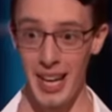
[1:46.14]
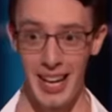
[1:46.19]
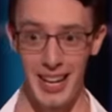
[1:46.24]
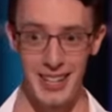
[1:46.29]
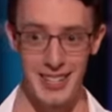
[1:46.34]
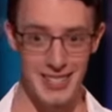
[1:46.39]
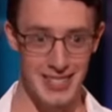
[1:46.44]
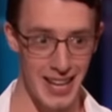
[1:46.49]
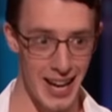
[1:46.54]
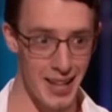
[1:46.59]
It
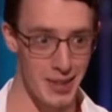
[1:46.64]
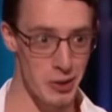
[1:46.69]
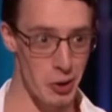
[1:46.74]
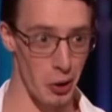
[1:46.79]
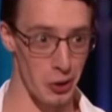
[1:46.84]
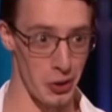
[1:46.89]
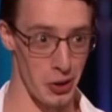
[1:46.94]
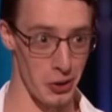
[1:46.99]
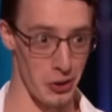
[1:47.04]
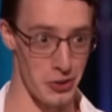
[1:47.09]
is then
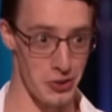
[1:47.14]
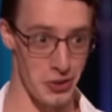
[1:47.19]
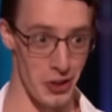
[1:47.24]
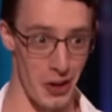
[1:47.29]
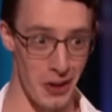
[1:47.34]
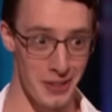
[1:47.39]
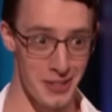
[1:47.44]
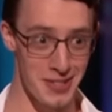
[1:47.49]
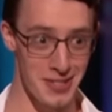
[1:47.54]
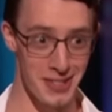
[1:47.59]
your little
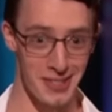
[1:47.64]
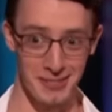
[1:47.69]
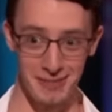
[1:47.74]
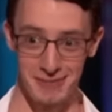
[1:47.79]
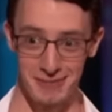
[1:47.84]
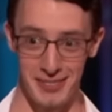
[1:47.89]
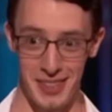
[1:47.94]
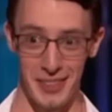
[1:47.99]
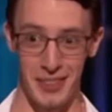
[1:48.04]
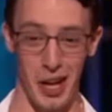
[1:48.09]
sharks
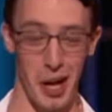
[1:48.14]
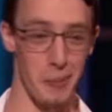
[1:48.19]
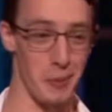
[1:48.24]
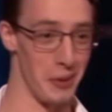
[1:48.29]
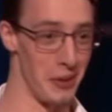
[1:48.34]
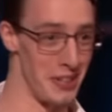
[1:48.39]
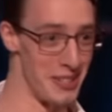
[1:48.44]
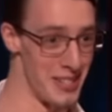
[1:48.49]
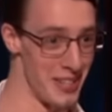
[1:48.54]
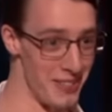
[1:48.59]
develop
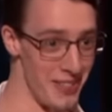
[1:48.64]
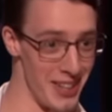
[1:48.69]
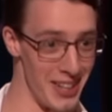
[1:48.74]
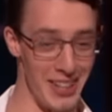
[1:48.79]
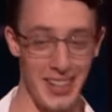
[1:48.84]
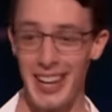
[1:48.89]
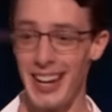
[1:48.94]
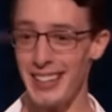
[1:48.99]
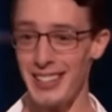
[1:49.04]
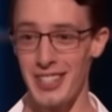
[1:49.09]

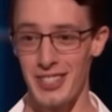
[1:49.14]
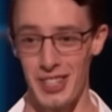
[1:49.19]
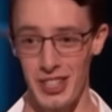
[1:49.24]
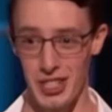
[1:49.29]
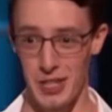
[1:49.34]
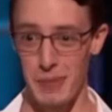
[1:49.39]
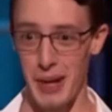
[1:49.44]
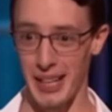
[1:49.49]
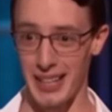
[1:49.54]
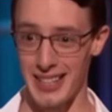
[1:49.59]
creativity,
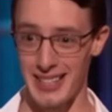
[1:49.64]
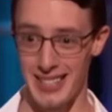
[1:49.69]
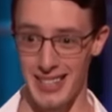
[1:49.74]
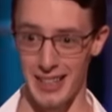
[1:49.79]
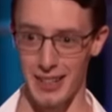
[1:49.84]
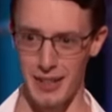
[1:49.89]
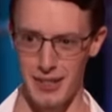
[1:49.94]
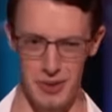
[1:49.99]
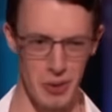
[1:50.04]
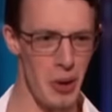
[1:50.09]
decision-making
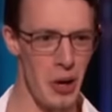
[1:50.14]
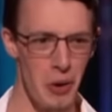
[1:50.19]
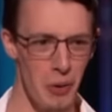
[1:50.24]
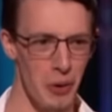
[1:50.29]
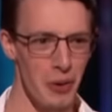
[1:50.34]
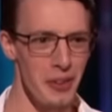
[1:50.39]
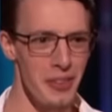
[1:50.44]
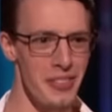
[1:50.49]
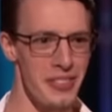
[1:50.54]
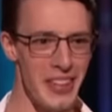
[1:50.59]
skills,
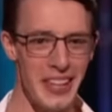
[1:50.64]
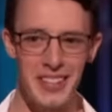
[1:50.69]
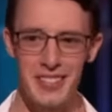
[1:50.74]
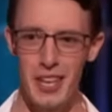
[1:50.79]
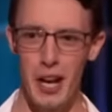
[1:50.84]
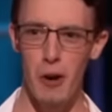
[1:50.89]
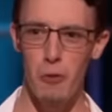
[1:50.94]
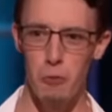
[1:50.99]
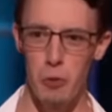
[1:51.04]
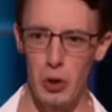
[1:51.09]
all the things
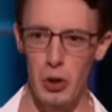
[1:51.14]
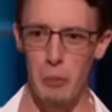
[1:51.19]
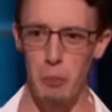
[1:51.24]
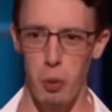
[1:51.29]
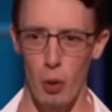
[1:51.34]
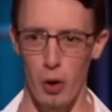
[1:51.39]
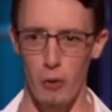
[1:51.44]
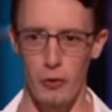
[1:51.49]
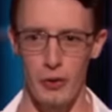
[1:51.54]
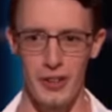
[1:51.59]
that are really
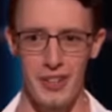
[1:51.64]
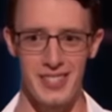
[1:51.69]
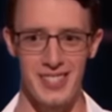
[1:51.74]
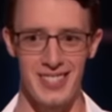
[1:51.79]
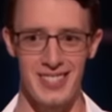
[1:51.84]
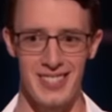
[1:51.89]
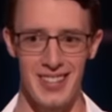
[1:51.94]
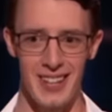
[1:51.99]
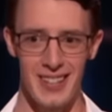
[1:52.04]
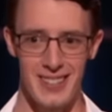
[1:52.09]
important for their
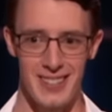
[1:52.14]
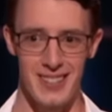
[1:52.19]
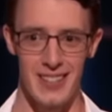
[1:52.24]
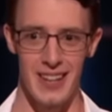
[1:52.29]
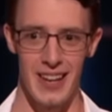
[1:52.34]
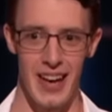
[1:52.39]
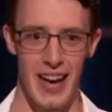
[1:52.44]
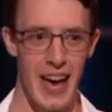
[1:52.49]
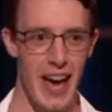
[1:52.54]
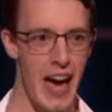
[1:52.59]
success.
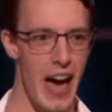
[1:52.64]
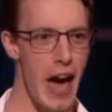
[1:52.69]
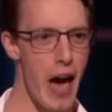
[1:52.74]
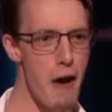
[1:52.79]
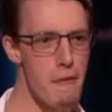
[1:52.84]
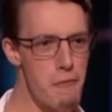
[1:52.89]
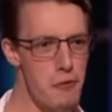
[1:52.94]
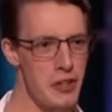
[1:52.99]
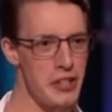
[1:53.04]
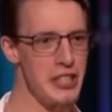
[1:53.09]

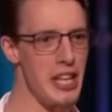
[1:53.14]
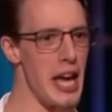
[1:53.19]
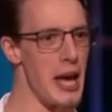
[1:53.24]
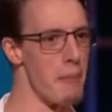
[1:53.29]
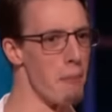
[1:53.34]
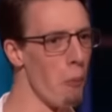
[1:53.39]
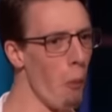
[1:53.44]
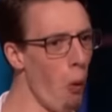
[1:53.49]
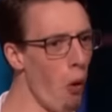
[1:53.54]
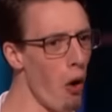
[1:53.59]
Every day,
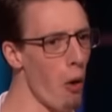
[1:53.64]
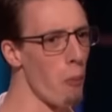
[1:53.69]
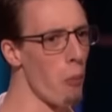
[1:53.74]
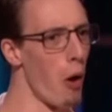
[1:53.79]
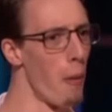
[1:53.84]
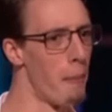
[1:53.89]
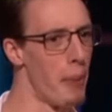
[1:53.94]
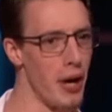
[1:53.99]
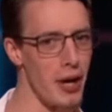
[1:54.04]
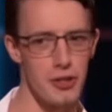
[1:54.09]
more and
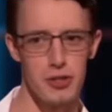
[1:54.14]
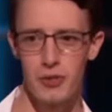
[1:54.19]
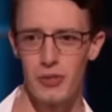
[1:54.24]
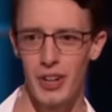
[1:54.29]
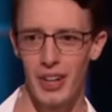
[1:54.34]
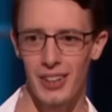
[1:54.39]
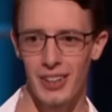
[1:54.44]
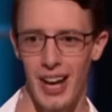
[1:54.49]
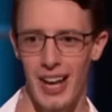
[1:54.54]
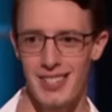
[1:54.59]
more parents
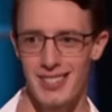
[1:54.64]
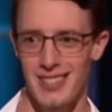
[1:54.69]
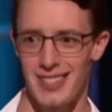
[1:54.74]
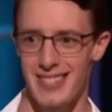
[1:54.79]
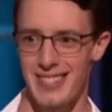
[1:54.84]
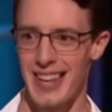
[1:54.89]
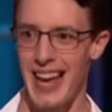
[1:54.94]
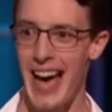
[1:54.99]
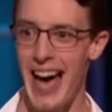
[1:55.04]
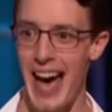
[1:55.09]
realize
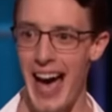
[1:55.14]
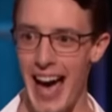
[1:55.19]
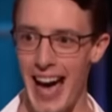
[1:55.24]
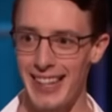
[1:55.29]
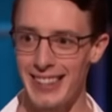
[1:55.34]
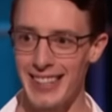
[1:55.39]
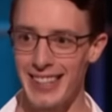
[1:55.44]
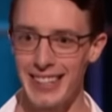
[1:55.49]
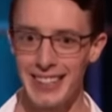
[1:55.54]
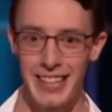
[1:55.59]
this
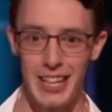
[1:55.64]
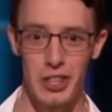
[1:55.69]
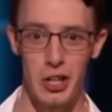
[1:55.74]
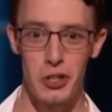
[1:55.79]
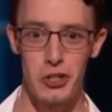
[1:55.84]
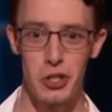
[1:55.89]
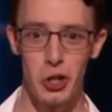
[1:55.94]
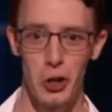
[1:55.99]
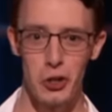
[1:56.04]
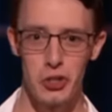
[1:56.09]
and get their
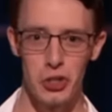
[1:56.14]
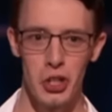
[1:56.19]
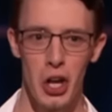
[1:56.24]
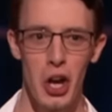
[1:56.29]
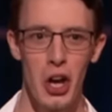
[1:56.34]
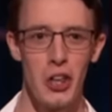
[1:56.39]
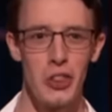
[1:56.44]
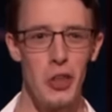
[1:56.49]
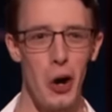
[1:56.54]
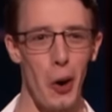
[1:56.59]
children
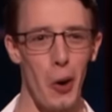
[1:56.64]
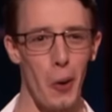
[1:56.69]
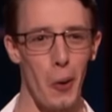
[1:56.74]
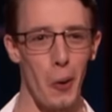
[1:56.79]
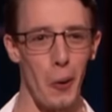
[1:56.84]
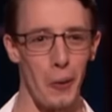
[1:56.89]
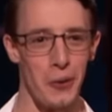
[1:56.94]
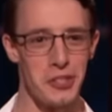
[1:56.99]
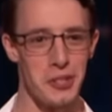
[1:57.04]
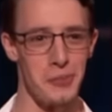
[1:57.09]
the
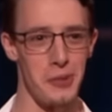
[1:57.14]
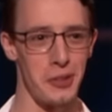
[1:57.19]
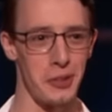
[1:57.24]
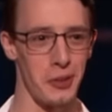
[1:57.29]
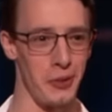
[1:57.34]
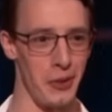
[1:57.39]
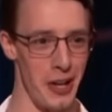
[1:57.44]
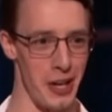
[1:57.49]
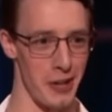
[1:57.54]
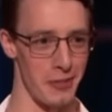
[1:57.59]
ultimate
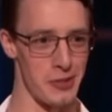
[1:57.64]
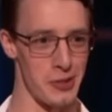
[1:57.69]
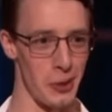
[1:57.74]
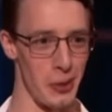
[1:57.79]
creative